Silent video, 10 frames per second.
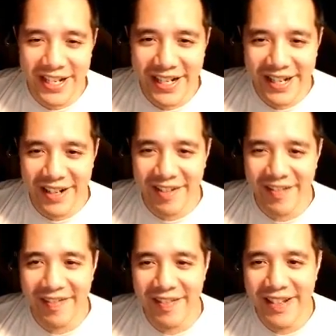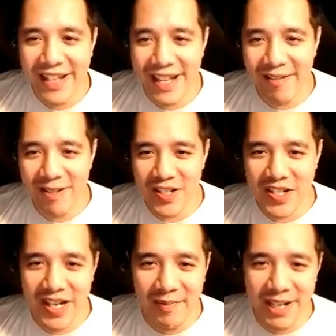you know. It would just
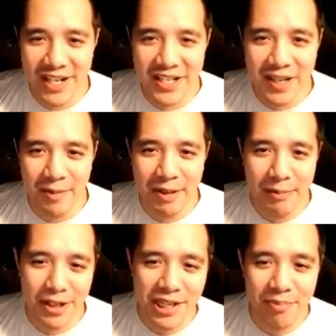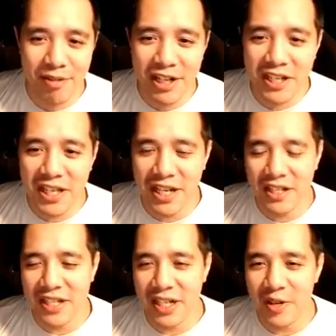come in and summon. Plus, I'm pretty excited to
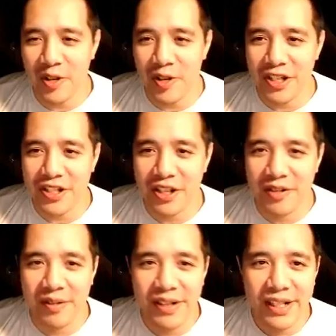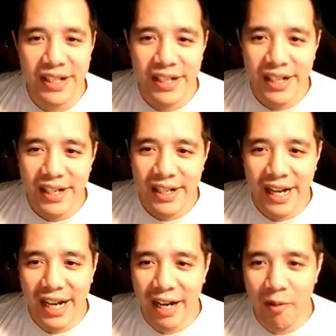see new units, so.
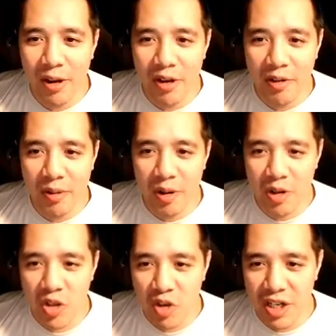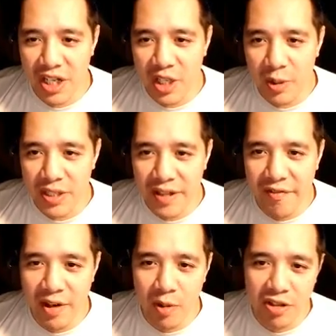We're going straight into it.
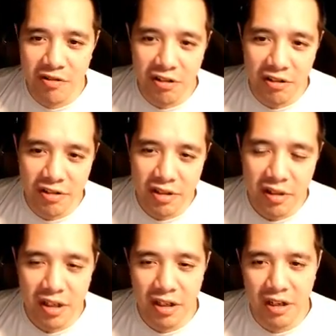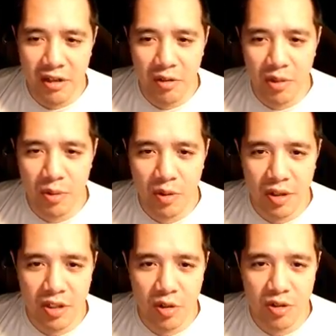71 scrolls. I don't think we're doing
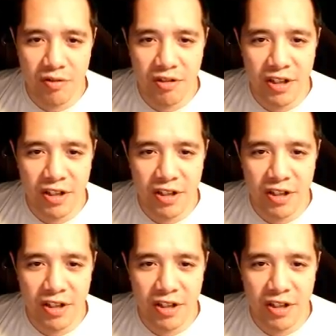exclusives, right?